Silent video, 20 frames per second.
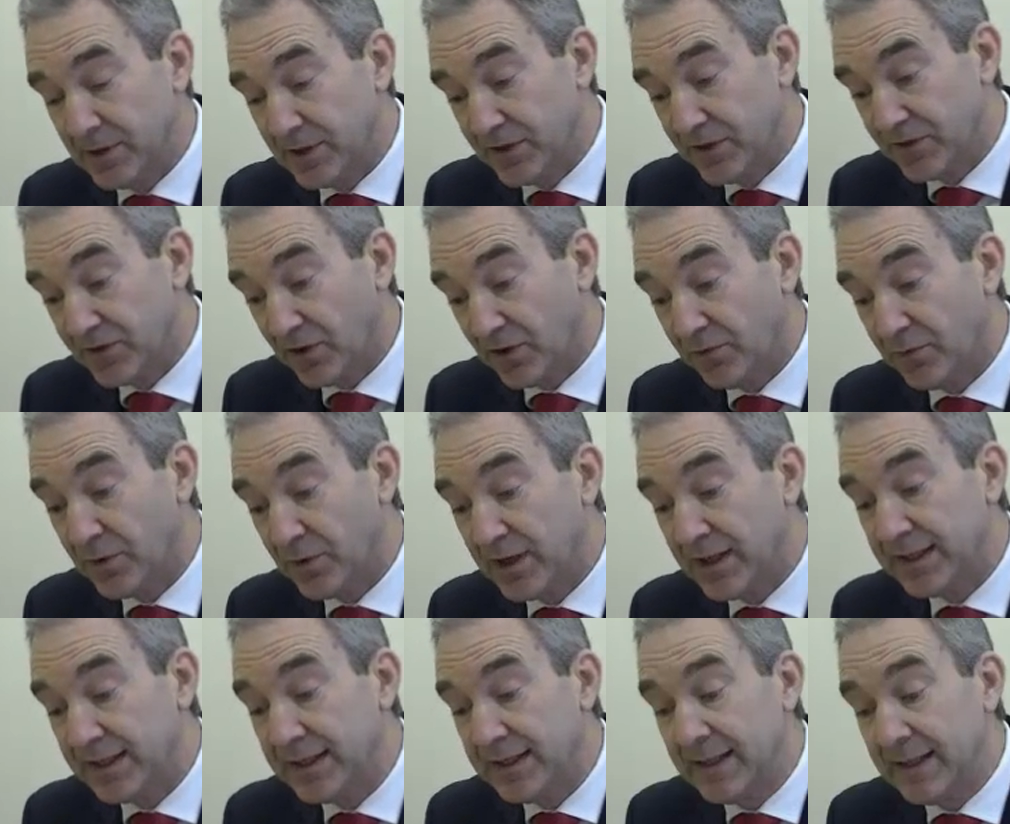
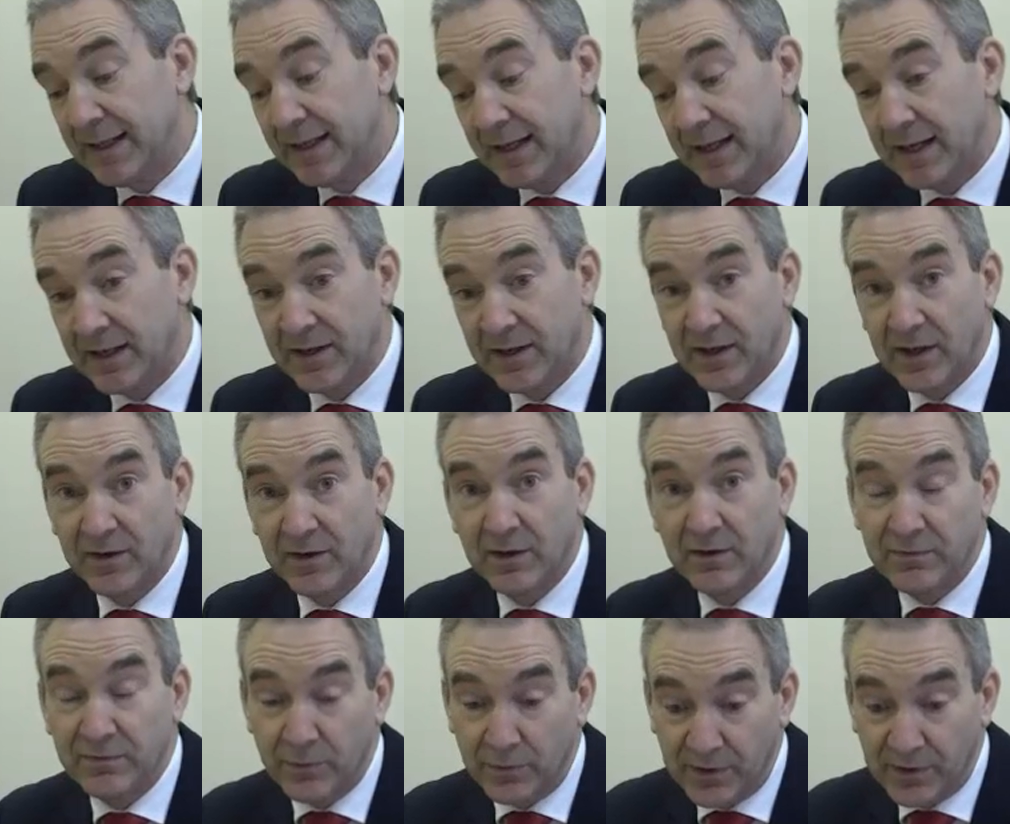software, and
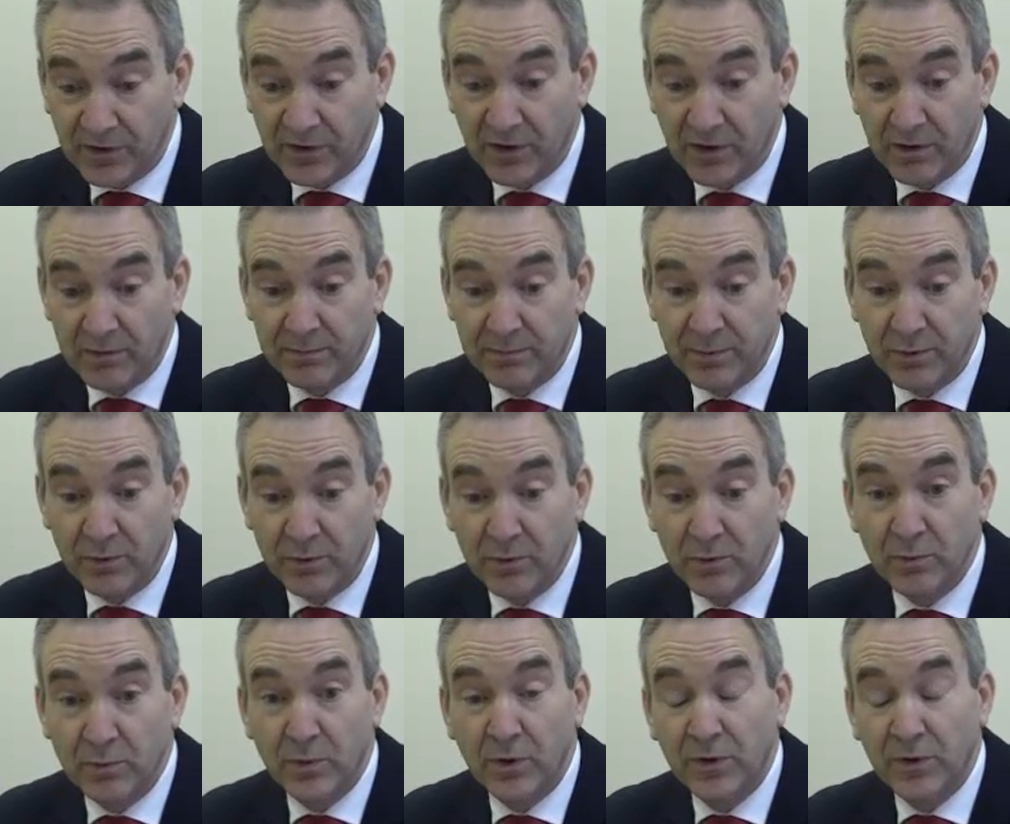another, for
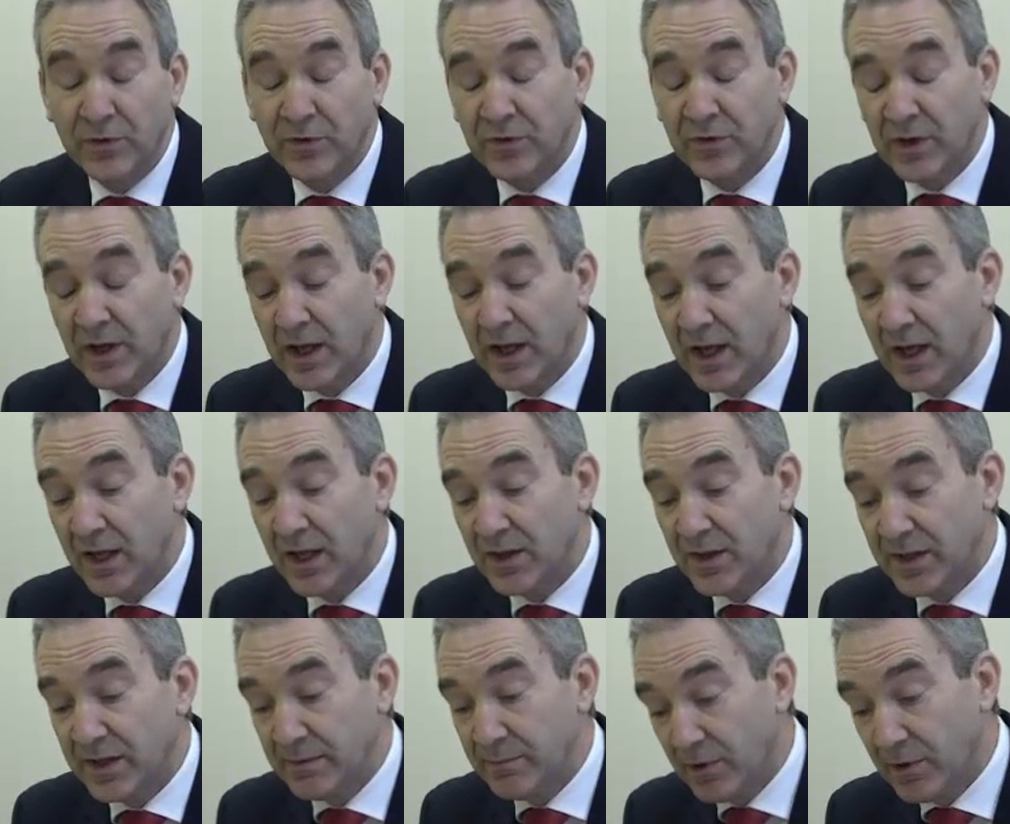example, was
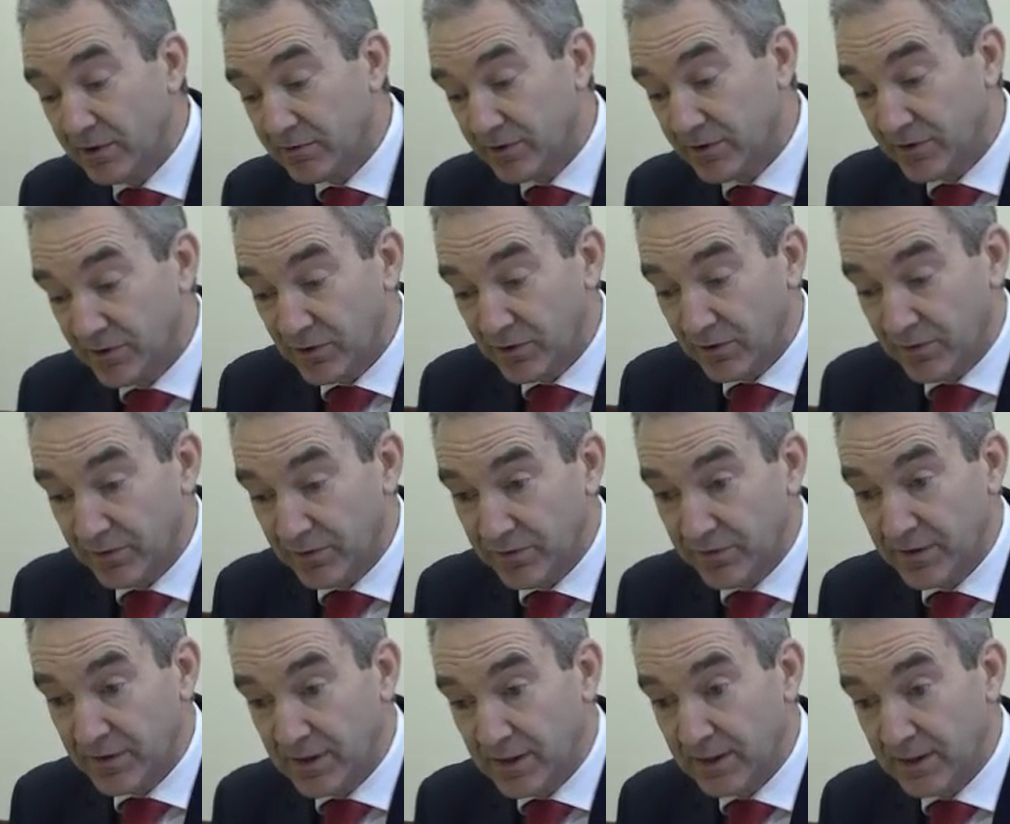the
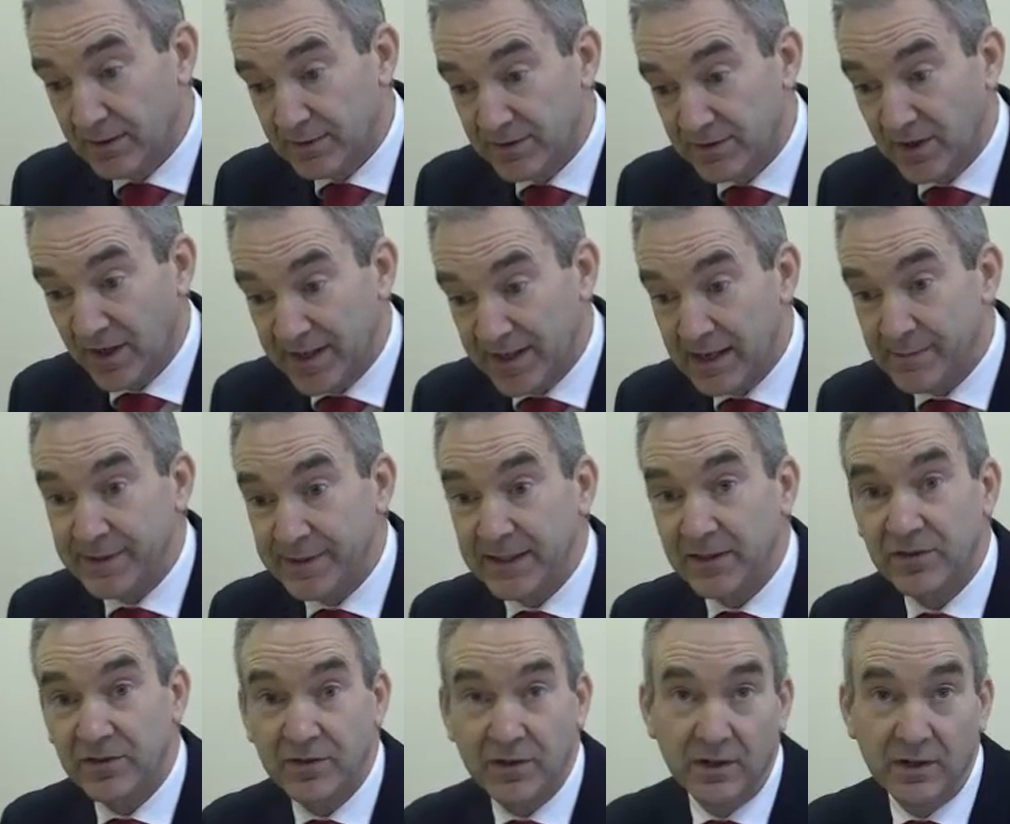Microsoft
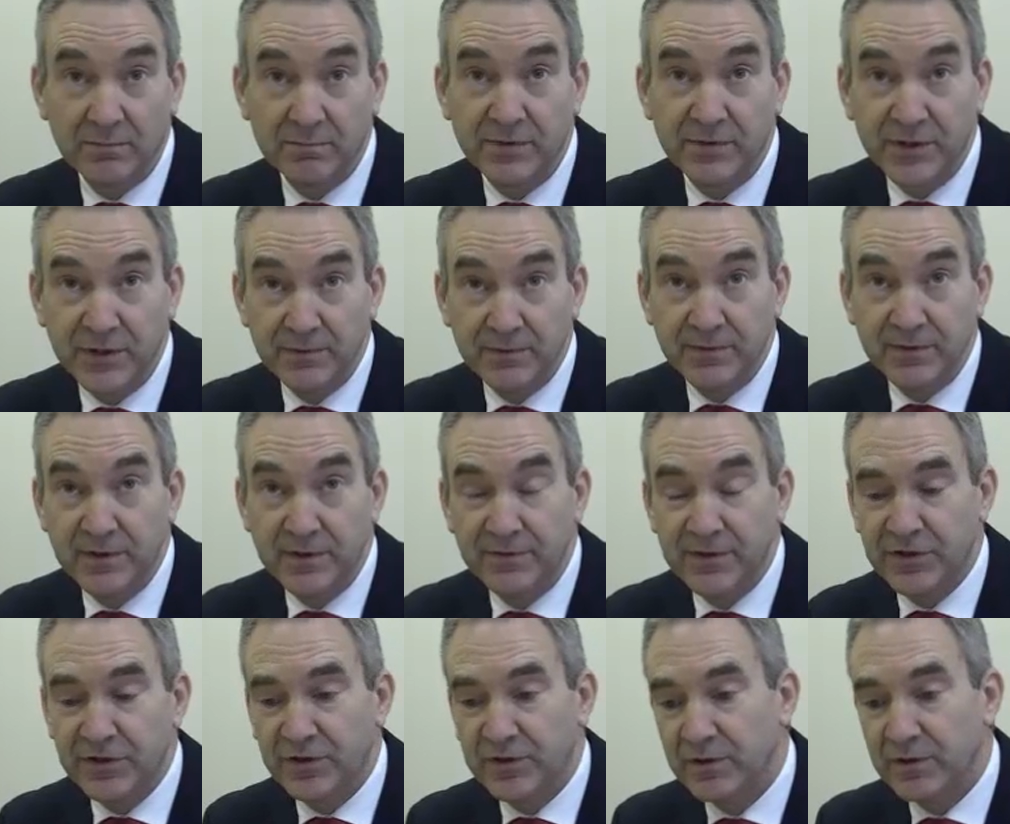Dynamics, the
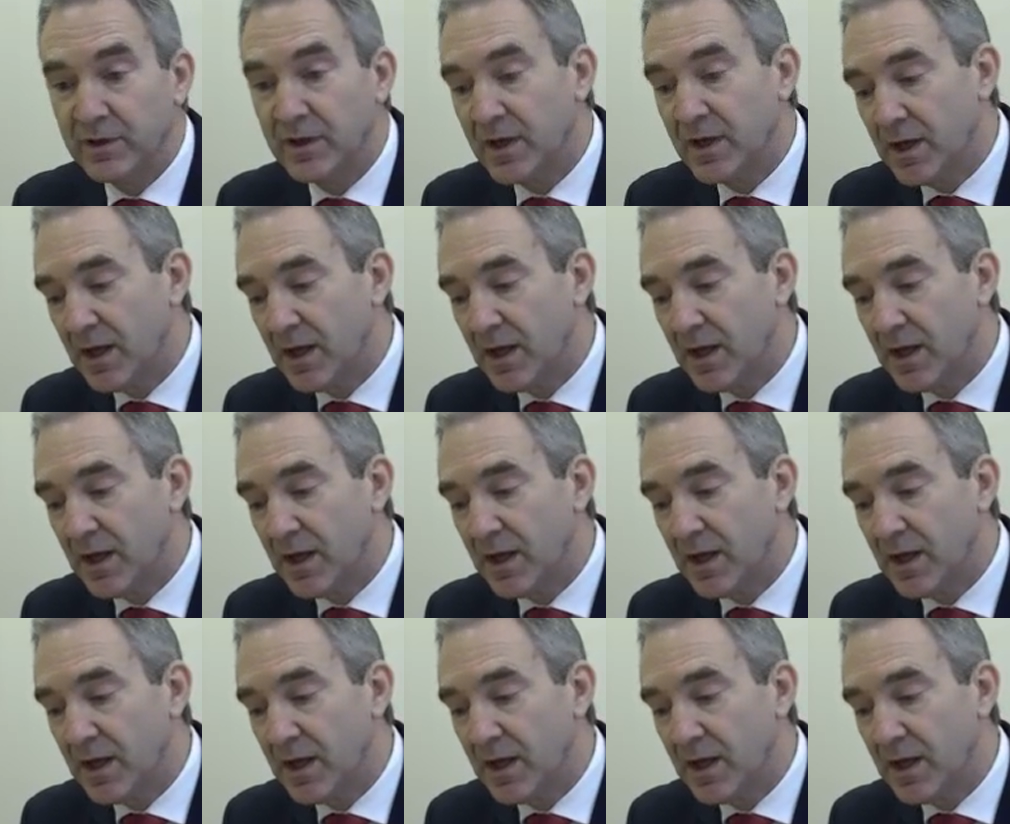Navision,